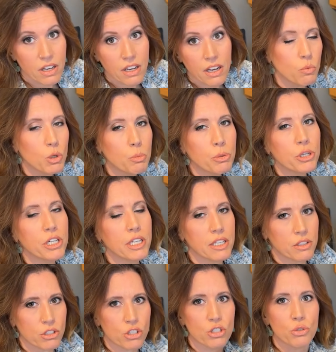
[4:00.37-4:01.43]
we'll put it on
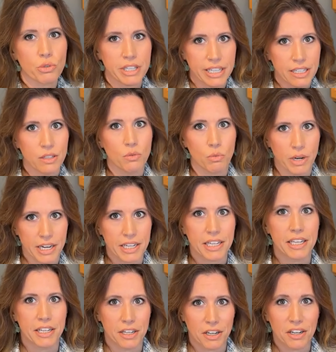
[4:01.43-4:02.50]
the screen right
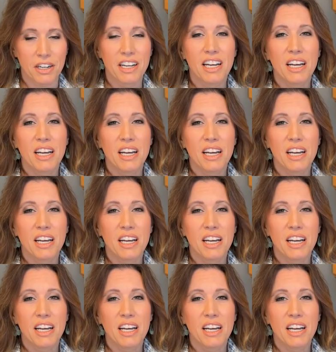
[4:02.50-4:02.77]
here,